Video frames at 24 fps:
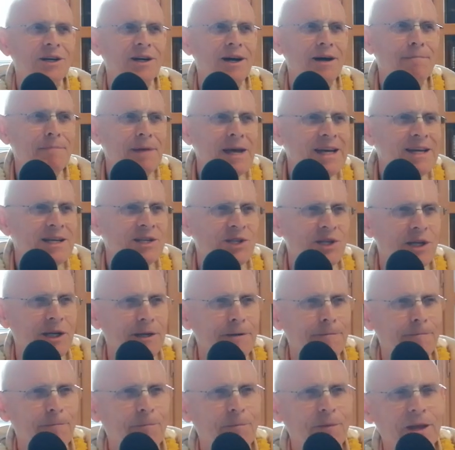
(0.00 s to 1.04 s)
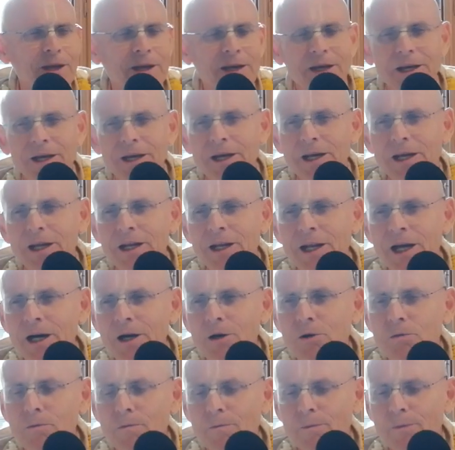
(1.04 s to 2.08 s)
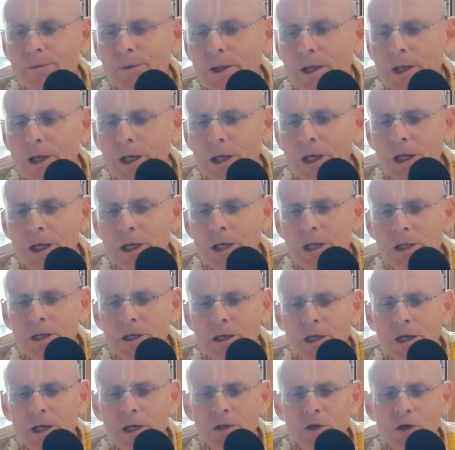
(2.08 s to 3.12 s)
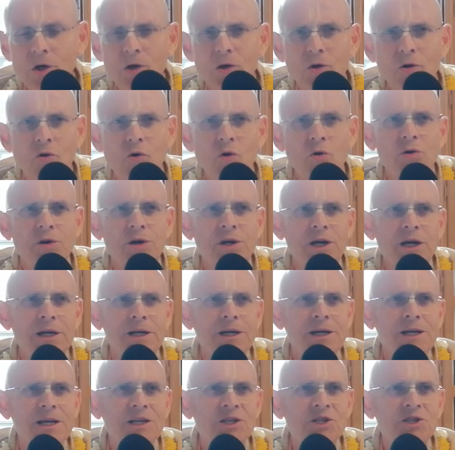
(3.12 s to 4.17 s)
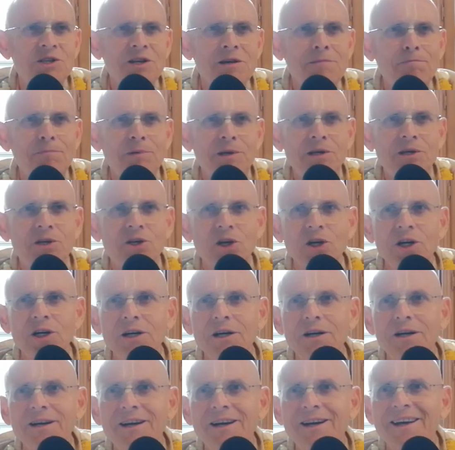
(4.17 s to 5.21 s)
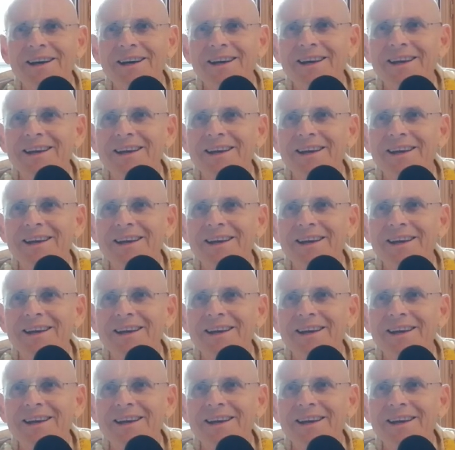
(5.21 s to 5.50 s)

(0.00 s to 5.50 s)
uh, amazing. Now, in the in the Gaura Ganoddesha Dipika,